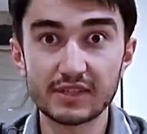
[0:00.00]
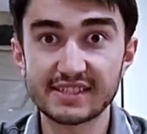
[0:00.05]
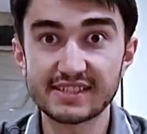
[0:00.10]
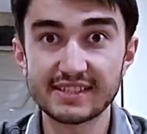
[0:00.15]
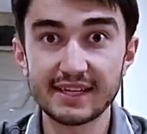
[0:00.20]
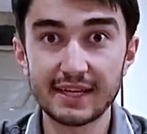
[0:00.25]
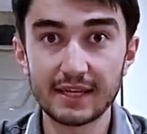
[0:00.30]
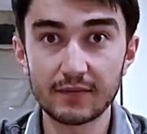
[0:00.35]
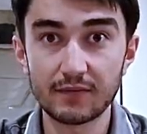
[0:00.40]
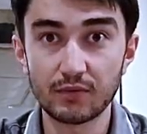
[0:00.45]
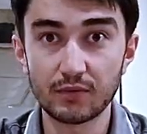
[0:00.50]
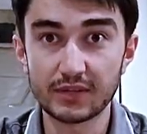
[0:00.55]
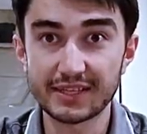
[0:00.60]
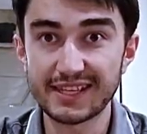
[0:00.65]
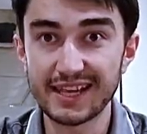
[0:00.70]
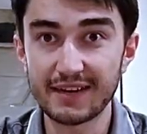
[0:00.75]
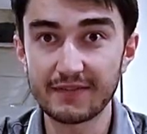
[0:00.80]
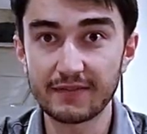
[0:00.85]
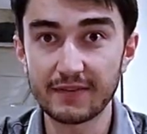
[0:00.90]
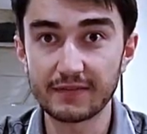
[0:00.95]
sitting for
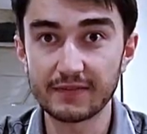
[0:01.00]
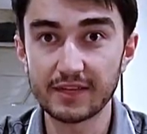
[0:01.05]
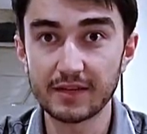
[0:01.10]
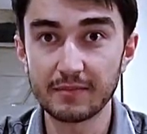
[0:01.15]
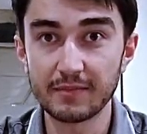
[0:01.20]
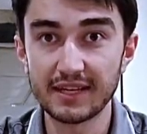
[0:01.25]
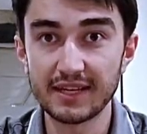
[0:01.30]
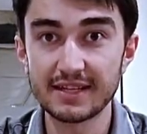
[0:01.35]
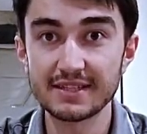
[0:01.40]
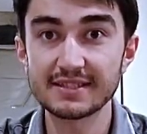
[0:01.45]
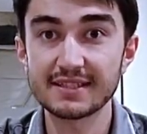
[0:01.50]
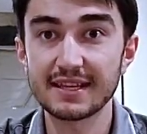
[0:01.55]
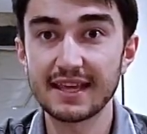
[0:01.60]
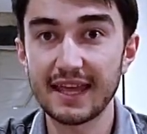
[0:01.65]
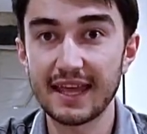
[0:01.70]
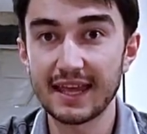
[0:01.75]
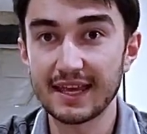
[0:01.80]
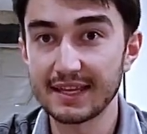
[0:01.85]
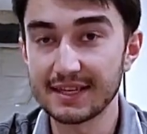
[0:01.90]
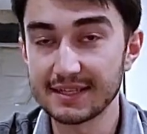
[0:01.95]
10-15 minutes
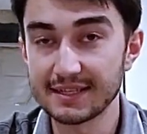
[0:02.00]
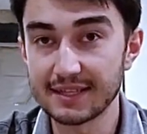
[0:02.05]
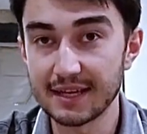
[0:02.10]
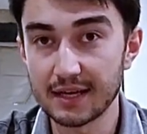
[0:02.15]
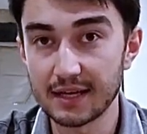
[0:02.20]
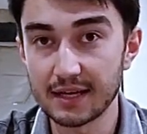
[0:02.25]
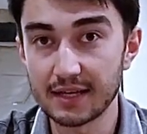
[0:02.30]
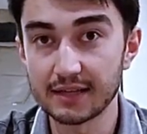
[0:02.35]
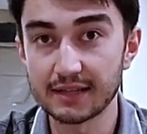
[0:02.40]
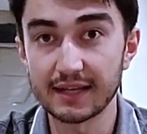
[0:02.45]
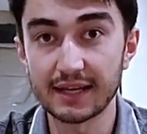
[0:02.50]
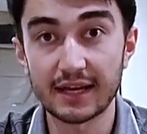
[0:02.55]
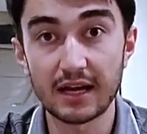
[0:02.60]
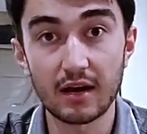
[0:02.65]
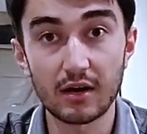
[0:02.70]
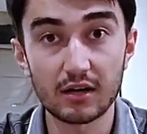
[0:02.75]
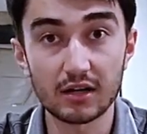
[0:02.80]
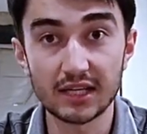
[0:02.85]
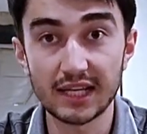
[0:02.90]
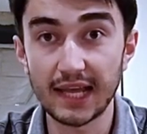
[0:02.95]
and the
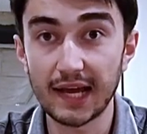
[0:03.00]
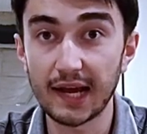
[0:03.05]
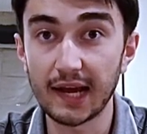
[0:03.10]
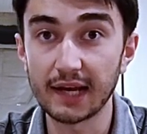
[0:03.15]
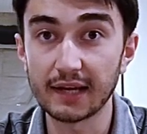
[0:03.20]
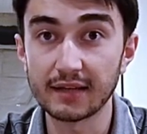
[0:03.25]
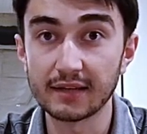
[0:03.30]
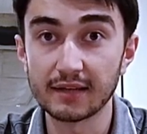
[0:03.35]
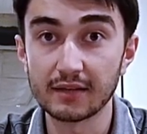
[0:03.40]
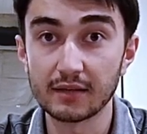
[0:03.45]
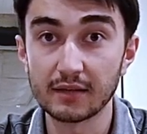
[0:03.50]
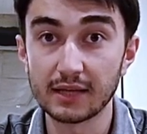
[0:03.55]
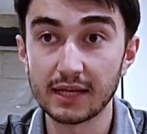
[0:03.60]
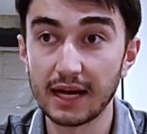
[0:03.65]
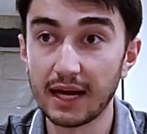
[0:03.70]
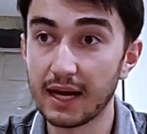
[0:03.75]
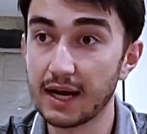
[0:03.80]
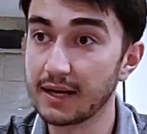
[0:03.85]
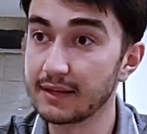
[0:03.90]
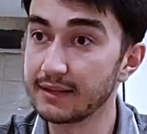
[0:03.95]
car died.
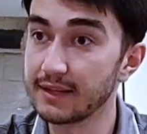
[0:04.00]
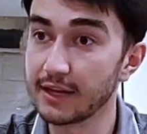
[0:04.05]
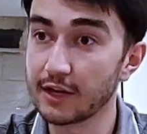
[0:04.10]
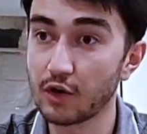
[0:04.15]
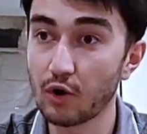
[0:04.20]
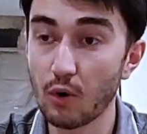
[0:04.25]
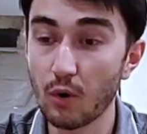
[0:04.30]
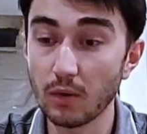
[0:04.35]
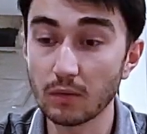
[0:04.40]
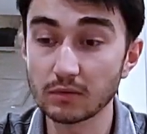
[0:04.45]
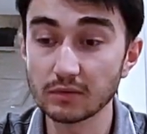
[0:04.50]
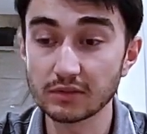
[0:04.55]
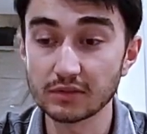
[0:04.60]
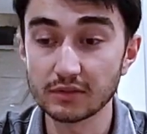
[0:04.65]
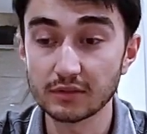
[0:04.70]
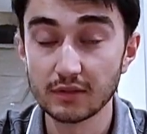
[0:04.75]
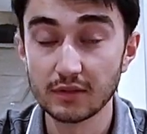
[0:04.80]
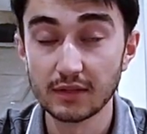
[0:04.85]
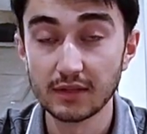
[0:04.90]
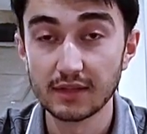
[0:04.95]
They called,
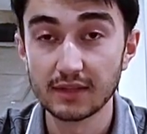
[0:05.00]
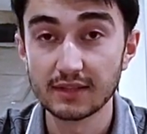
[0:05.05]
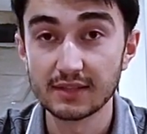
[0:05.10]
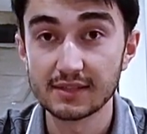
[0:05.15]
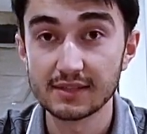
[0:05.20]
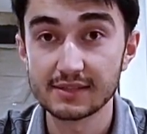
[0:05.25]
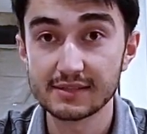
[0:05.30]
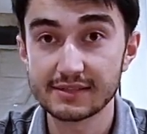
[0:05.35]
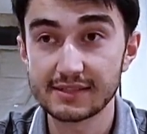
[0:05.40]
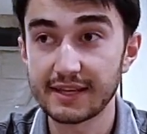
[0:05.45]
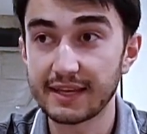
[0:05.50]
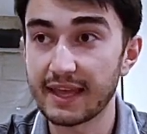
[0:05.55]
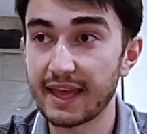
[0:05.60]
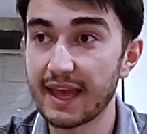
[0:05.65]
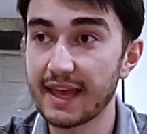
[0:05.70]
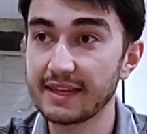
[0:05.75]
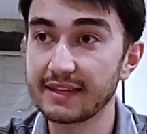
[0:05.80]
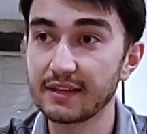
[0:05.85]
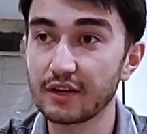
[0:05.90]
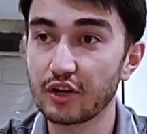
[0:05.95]
say,
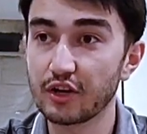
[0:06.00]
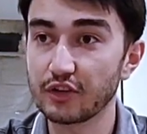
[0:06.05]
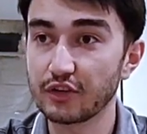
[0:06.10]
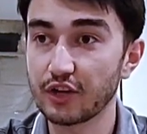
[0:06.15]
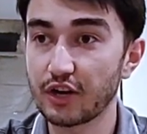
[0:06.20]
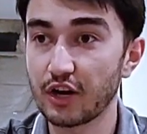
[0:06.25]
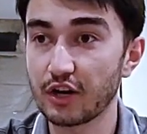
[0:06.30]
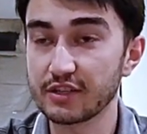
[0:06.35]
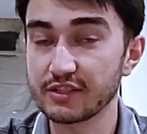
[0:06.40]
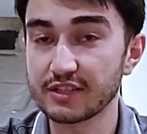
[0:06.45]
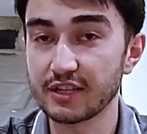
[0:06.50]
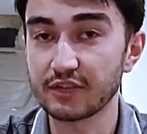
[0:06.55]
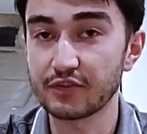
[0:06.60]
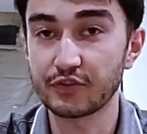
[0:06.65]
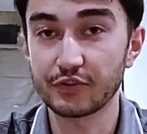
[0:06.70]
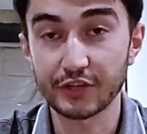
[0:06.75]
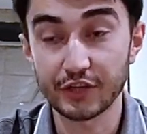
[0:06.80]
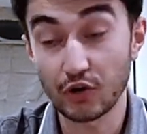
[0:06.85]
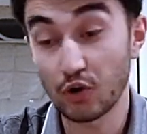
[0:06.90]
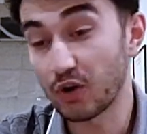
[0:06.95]
hey, the car is not
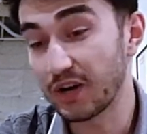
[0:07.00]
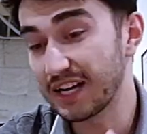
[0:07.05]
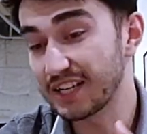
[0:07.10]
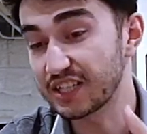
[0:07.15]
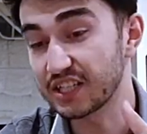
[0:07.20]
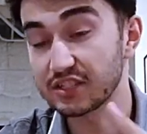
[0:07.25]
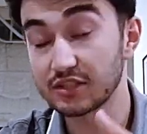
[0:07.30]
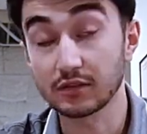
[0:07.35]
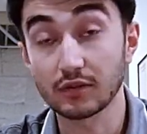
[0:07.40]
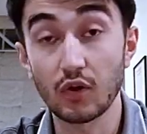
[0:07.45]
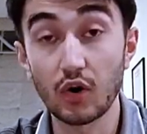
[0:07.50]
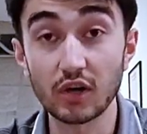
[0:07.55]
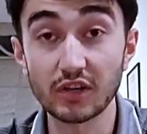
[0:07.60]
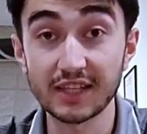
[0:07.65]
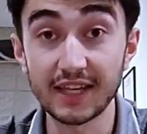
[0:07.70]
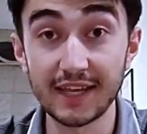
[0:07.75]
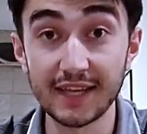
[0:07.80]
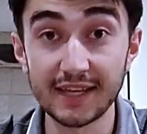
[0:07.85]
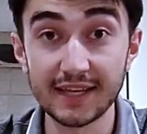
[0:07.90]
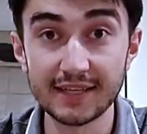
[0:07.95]
turning on. I just logged
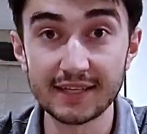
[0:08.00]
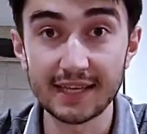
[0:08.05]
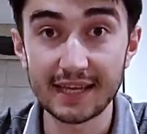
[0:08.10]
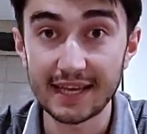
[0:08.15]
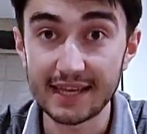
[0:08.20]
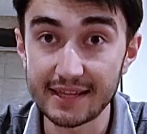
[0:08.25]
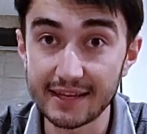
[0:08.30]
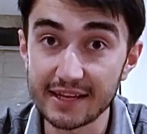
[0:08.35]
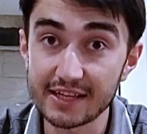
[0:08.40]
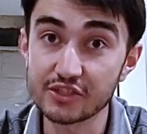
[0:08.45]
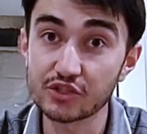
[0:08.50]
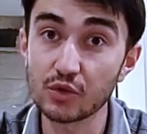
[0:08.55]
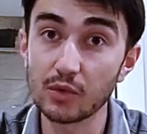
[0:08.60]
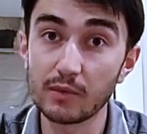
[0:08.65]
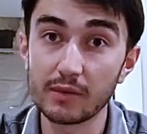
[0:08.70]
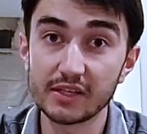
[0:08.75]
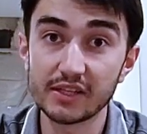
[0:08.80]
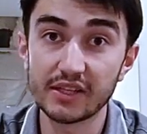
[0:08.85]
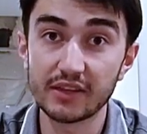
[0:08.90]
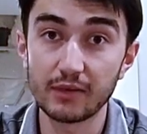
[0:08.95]
in and I
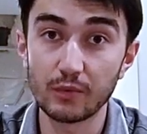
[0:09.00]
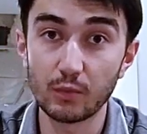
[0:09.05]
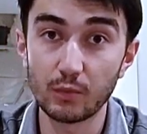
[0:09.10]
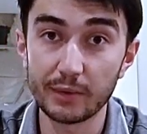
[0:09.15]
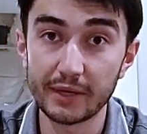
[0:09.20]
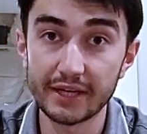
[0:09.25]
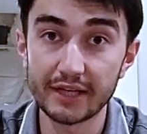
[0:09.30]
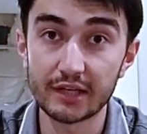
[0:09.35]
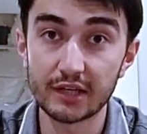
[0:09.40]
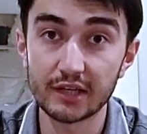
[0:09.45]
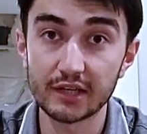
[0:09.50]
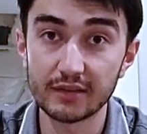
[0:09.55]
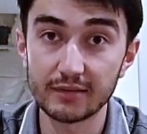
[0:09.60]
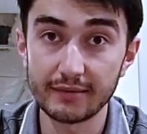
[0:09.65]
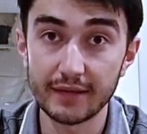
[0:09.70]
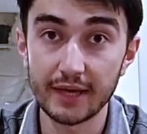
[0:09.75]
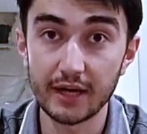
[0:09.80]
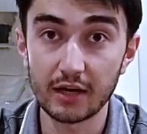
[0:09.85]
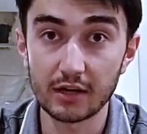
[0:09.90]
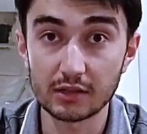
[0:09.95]
saw where
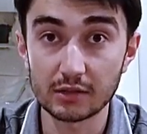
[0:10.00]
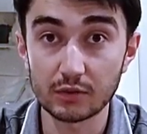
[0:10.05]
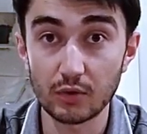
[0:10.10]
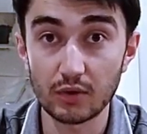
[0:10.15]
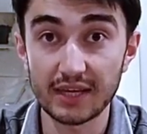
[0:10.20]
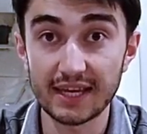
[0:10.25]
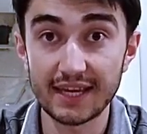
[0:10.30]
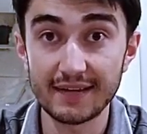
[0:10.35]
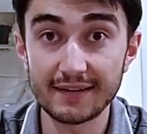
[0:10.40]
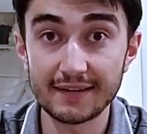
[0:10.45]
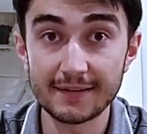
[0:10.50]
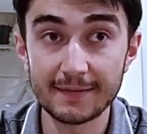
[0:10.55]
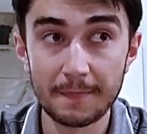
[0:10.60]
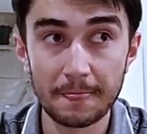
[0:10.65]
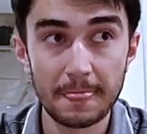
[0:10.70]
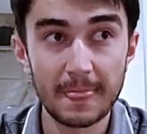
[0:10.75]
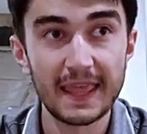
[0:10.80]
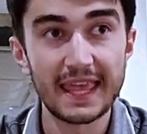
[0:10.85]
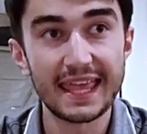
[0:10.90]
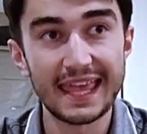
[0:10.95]
they are located,
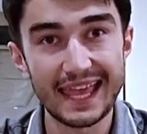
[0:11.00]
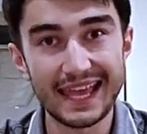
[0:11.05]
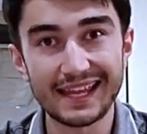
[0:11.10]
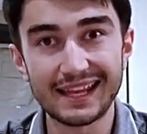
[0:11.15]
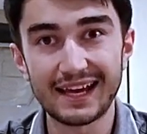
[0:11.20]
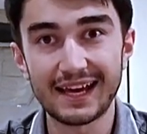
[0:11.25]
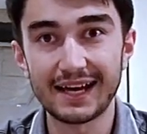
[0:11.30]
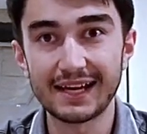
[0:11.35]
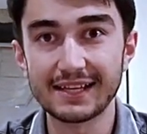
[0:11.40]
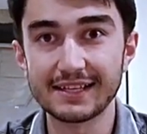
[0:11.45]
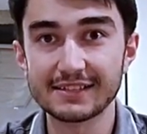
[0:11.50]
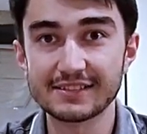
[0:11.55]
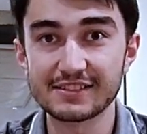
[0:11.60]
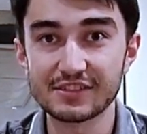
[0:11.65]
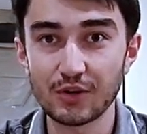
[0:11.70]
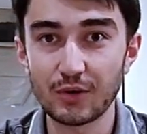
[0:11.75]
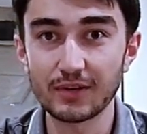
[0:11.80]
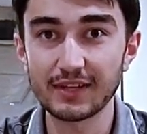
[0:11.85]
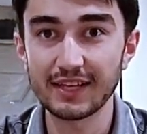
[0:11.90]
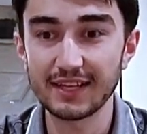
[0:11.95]
and I
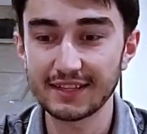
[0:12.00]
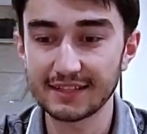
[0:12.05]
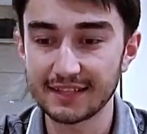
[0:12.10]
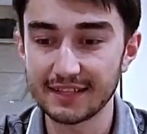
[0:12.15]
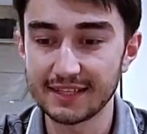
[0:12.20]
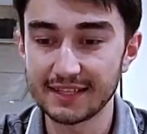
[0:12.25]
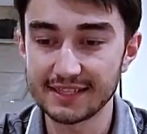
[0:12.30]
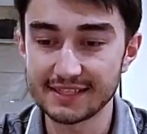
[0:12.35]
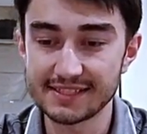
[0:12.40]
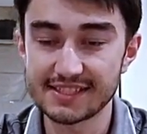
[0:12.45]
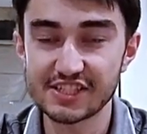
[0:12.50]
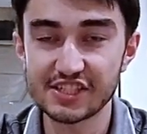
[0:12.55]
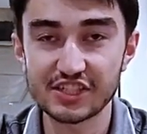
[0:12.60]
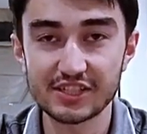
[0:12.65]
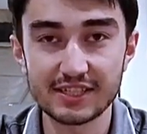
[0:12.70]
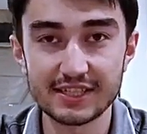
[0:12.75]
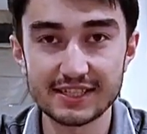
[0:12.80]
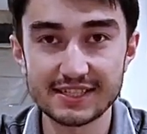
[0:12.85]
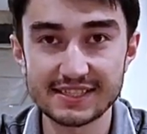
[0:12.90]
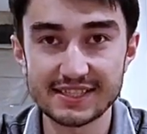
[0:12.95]
saw that it
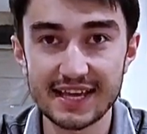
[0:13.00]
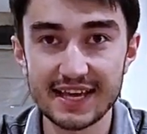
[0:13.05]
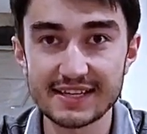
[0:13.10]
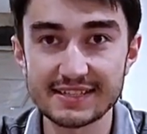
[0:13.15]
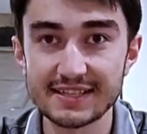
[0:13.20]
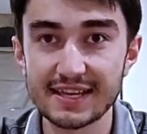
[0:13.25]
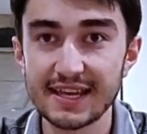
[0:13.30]
says